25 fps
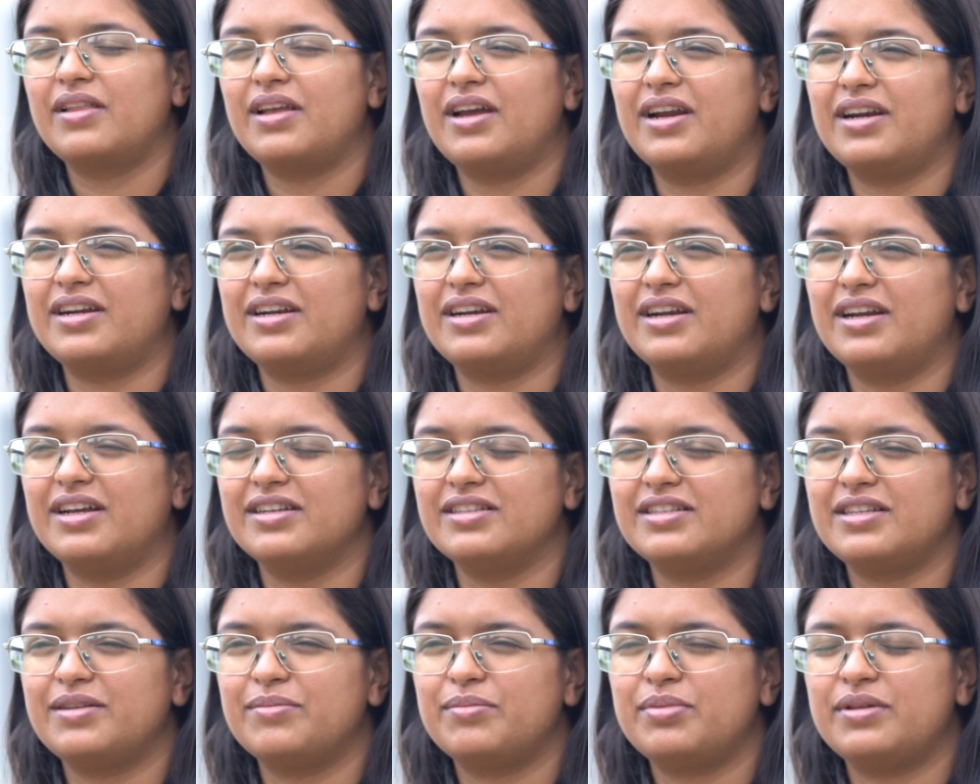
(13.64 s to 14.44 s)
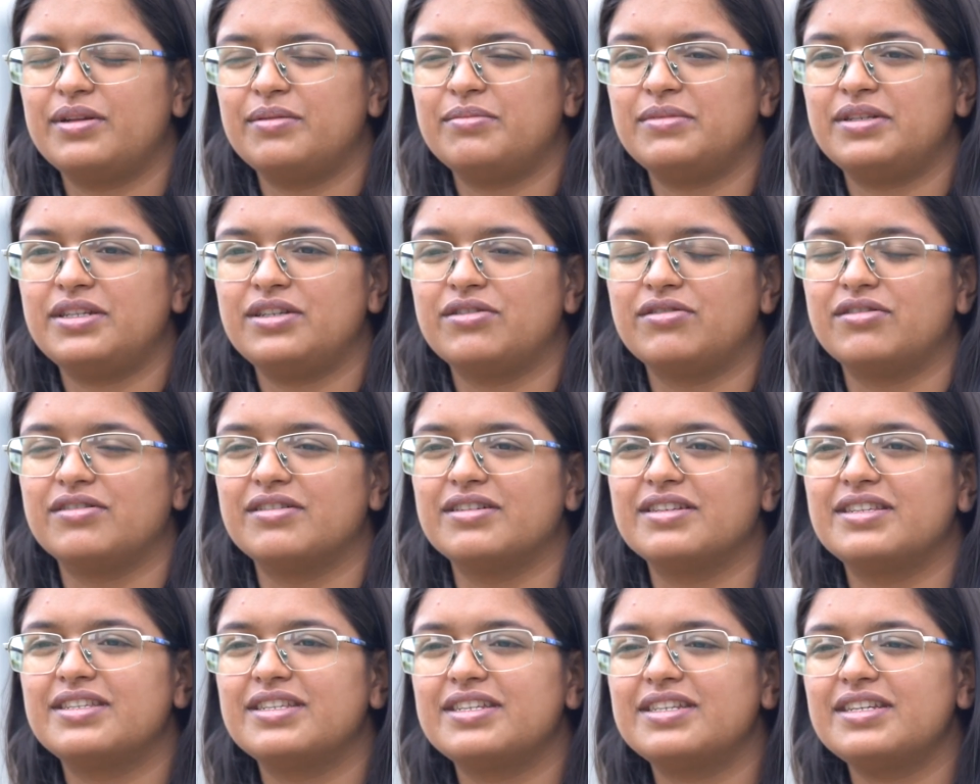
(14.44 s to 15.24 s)
at Azim Premji
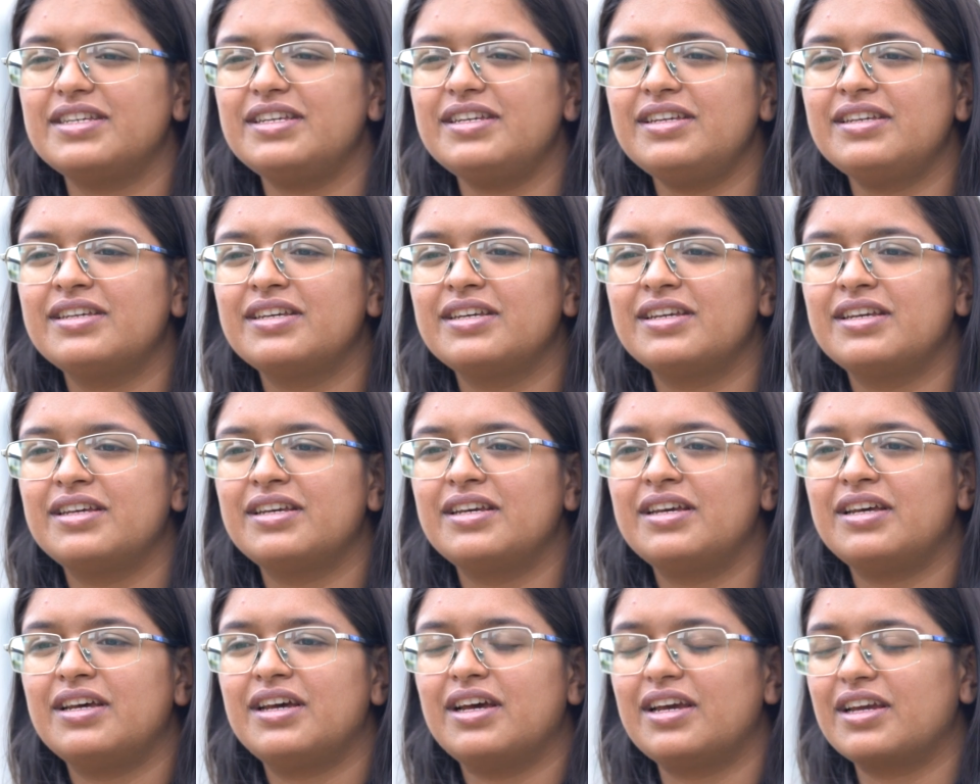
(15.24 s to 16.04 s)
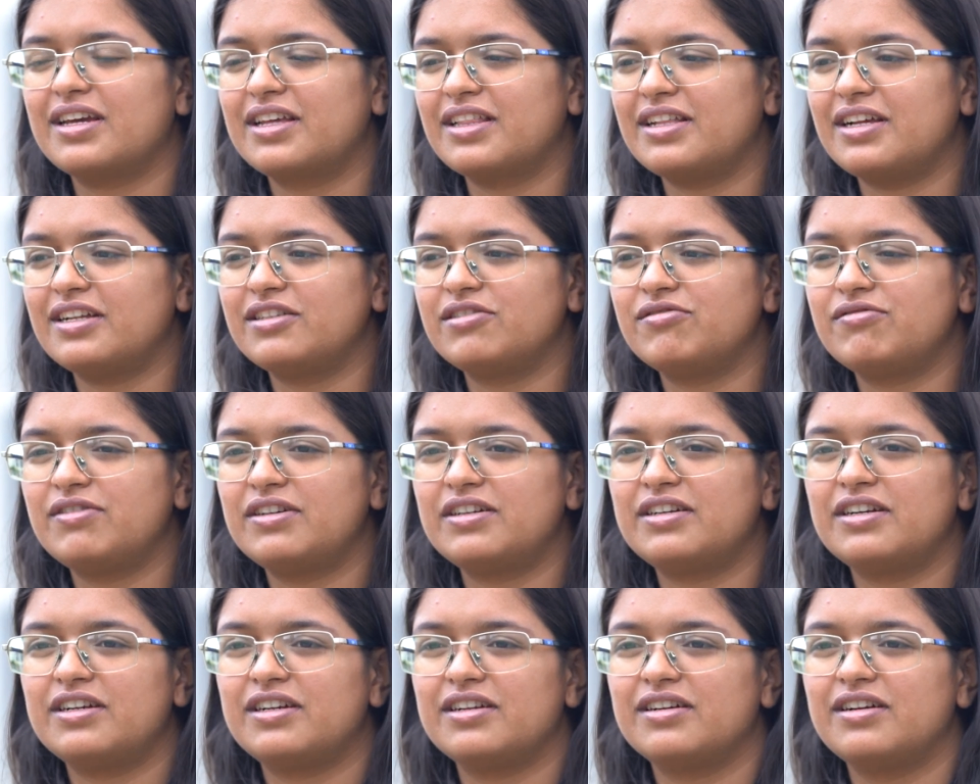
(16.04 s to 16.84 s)
University. I
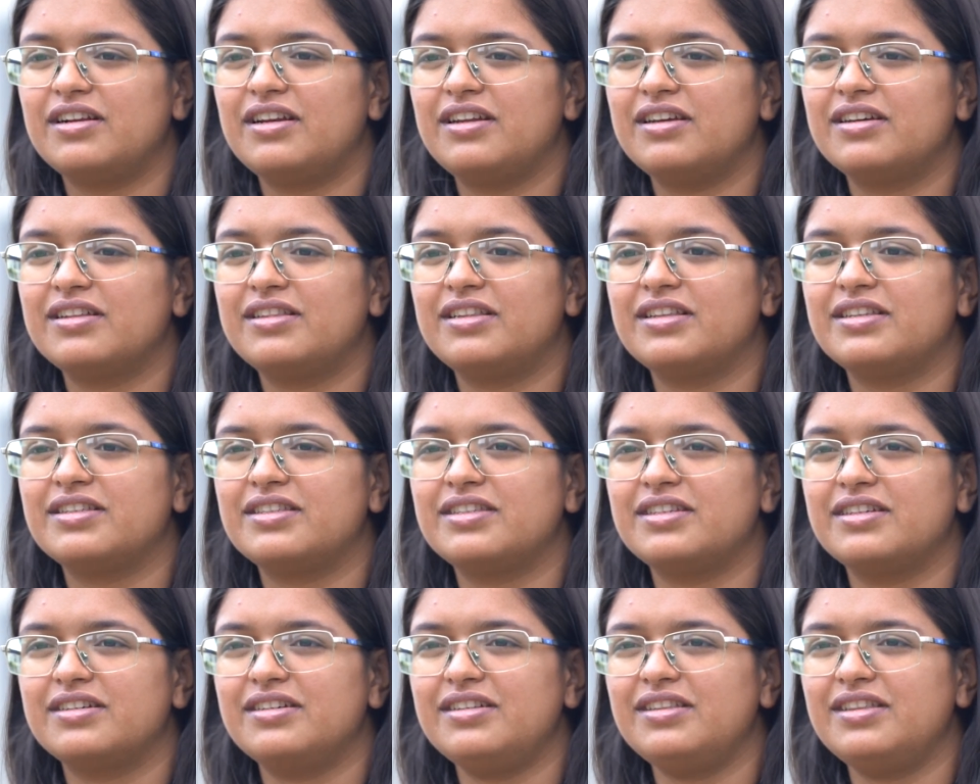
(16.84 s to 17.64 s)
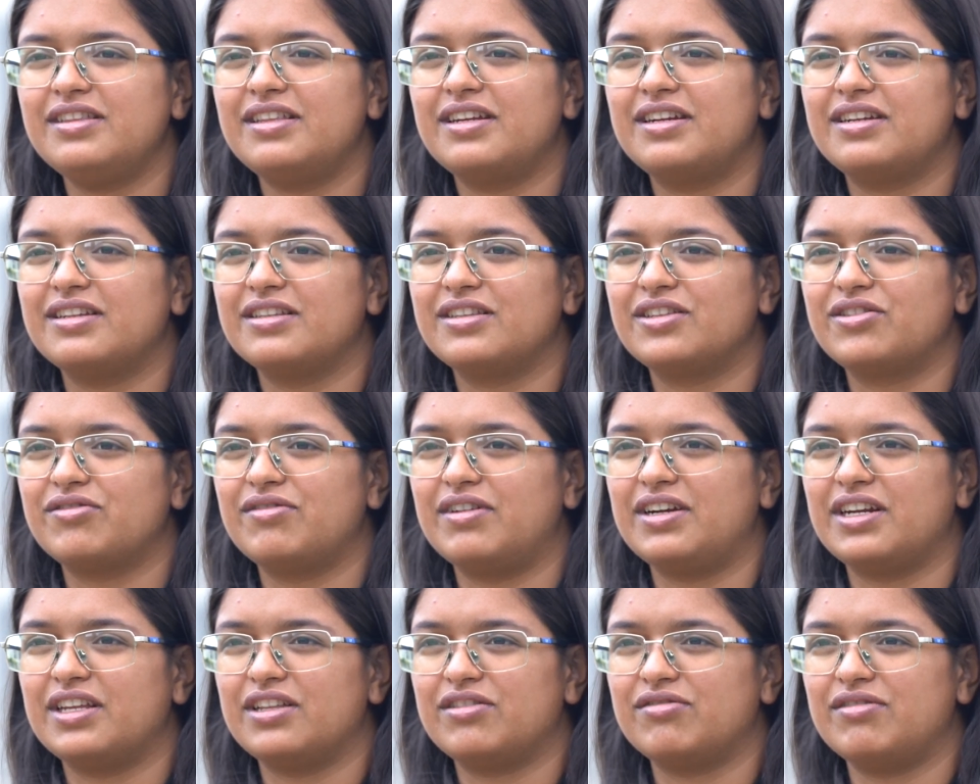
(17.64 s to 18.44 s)
graduated earlier this year, that is
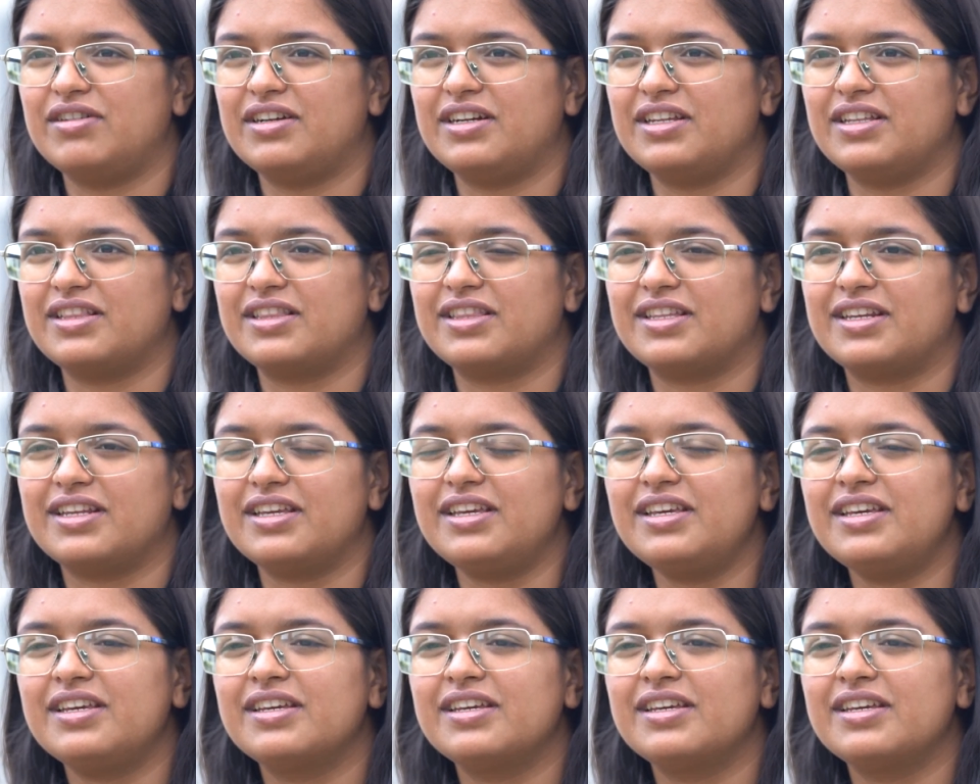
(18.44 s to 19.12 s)
2023.